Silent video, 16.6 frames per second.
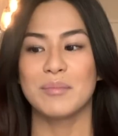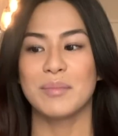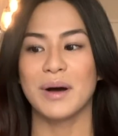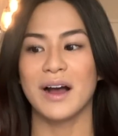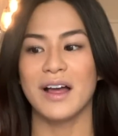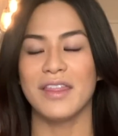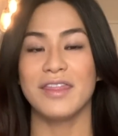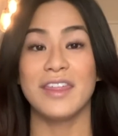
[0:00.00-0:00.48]

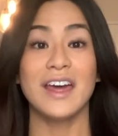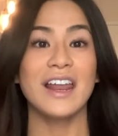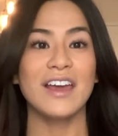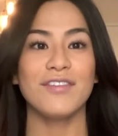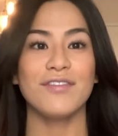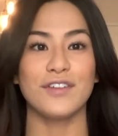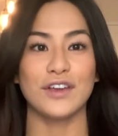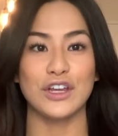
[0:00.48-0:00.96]
but then I
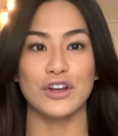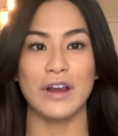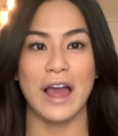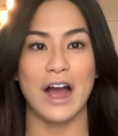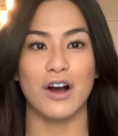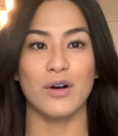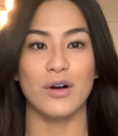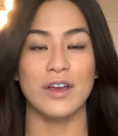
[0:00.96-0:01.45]
figured
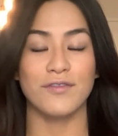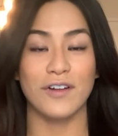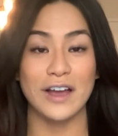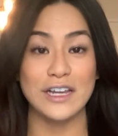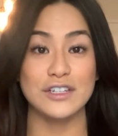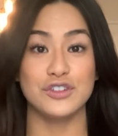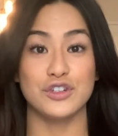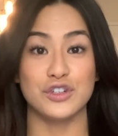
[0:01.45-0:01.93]
out if
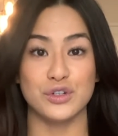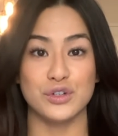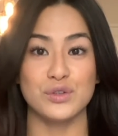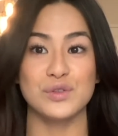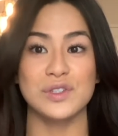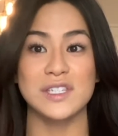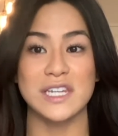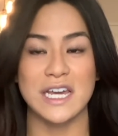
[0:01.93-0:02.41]
I
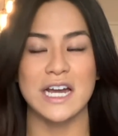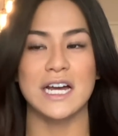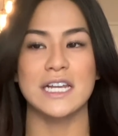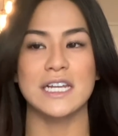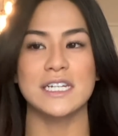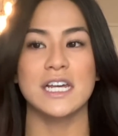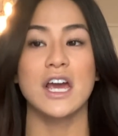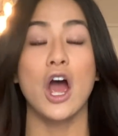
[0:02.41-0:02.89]
do
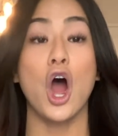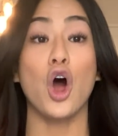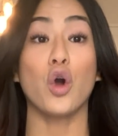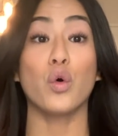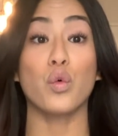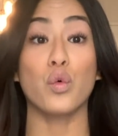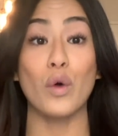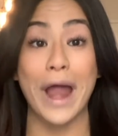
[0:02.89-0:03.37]
stand
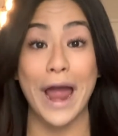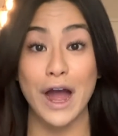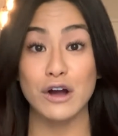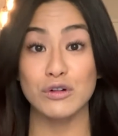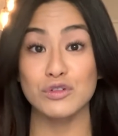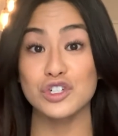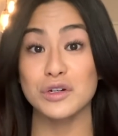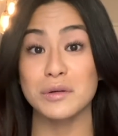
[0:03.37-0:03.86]

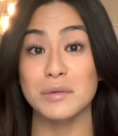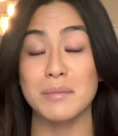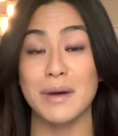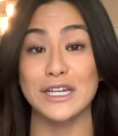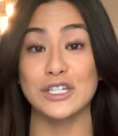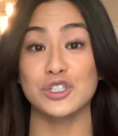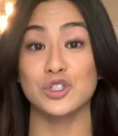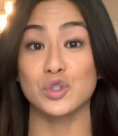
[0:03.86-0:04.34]
around
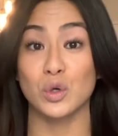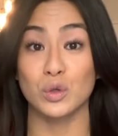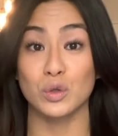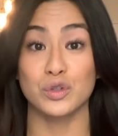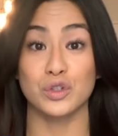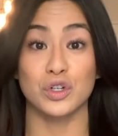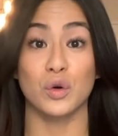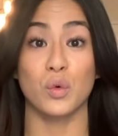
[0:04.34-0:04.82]
my
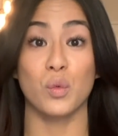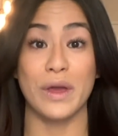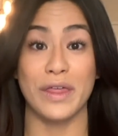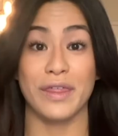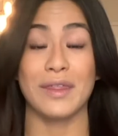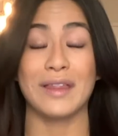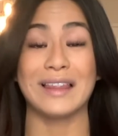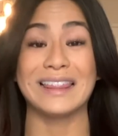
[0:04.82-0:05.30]
shoulder
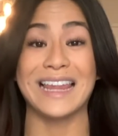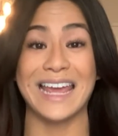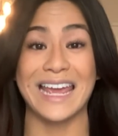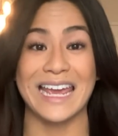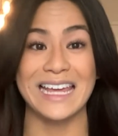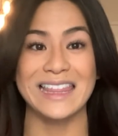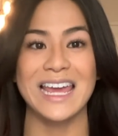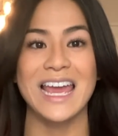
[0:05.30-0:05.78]
width
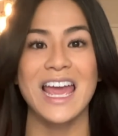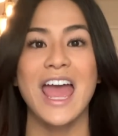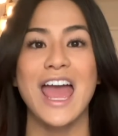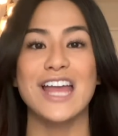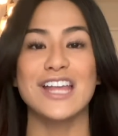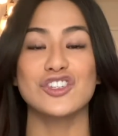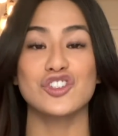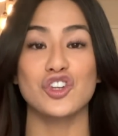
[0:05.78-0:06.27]
length
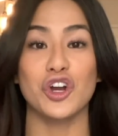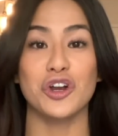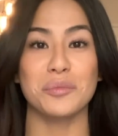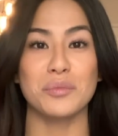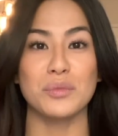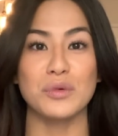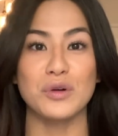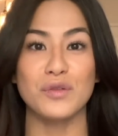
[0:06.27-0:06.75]
and start
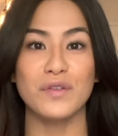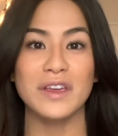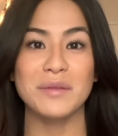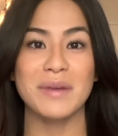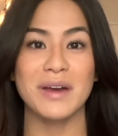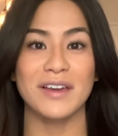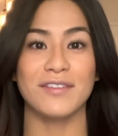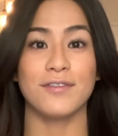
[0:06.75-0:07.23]

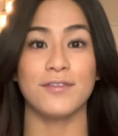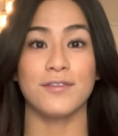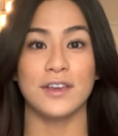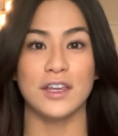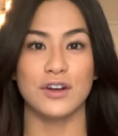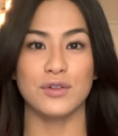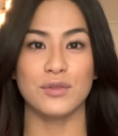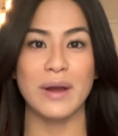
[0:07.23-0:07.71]
moving my
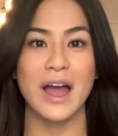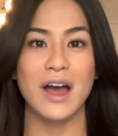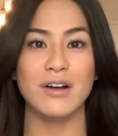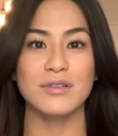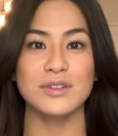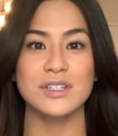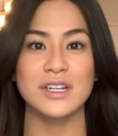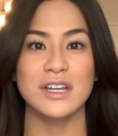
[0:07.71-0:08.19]
feet
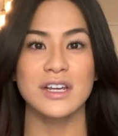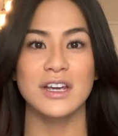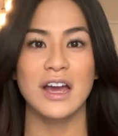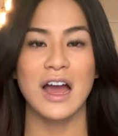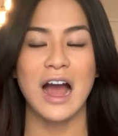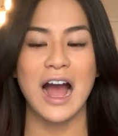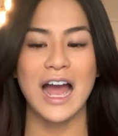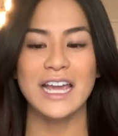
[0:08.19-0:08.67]
around,
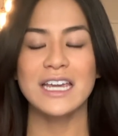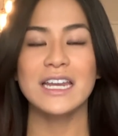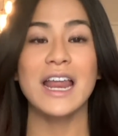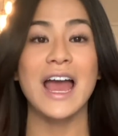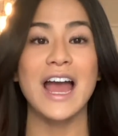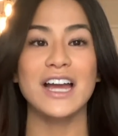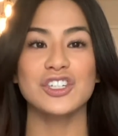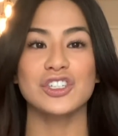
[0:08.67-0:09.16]
I can
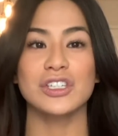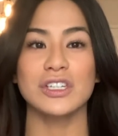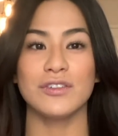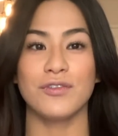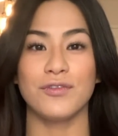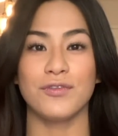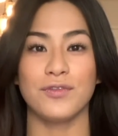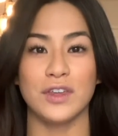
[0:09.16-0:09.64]
actually
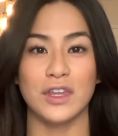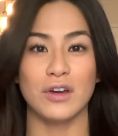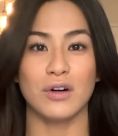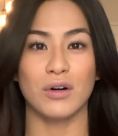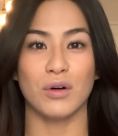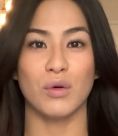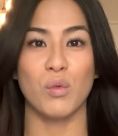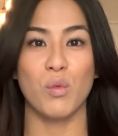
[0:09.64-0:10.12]

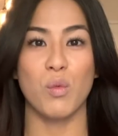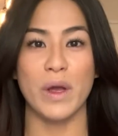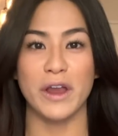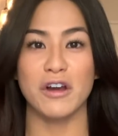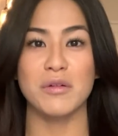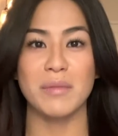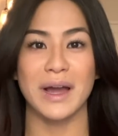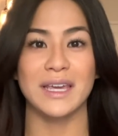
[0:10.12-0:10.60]
feel
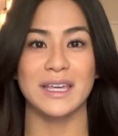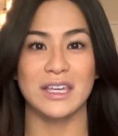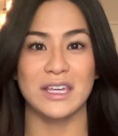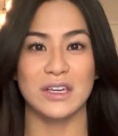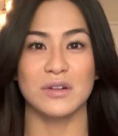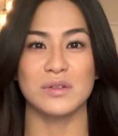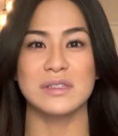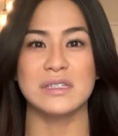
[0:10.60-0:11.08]
where my
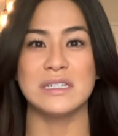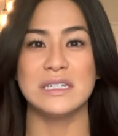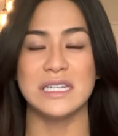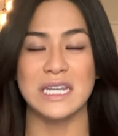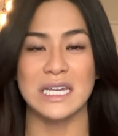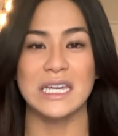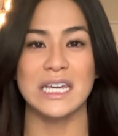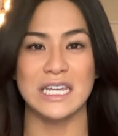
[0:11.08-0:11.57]
heels
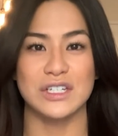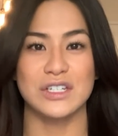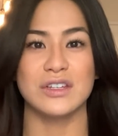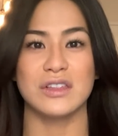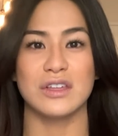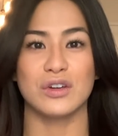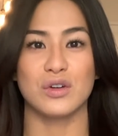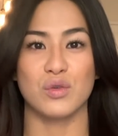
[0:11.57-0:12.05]
dig into
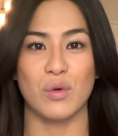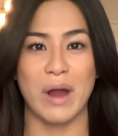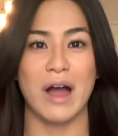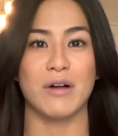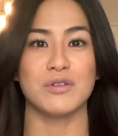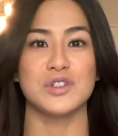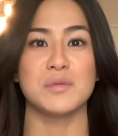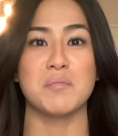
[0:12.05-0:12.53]
the
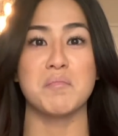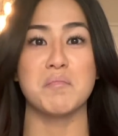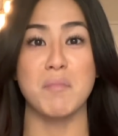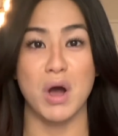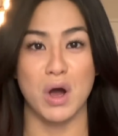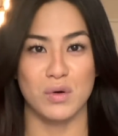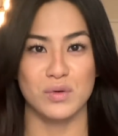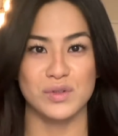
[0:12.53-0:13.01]
ground
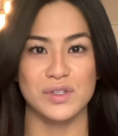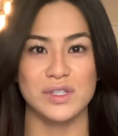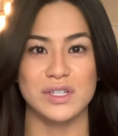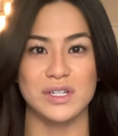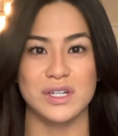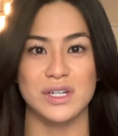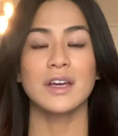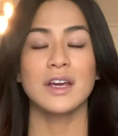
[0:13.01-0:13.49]
most.